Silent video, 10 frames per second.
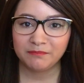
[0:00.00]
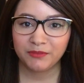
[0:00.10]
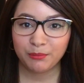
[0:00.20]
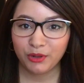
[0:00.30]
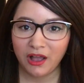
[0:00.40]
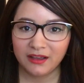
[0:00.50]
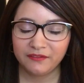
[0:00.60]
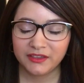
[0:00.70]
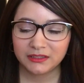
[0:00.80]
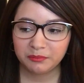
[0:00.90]
the plot
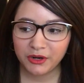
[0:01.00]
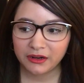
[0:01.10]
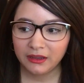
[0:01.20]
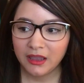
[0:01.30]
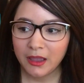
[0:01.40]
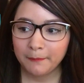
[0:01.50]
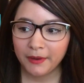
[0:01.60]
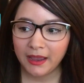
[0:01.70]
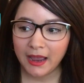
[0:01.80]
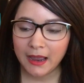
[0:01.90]
of this book.
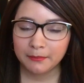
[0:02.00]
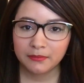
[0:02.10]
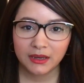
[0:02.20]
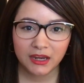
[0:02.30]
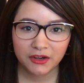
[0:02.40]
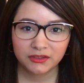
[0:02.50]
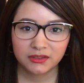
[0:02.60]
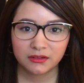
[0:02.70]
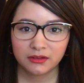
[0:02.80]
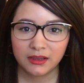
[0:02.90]
But I'm here
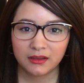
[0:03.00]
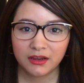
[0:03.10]
to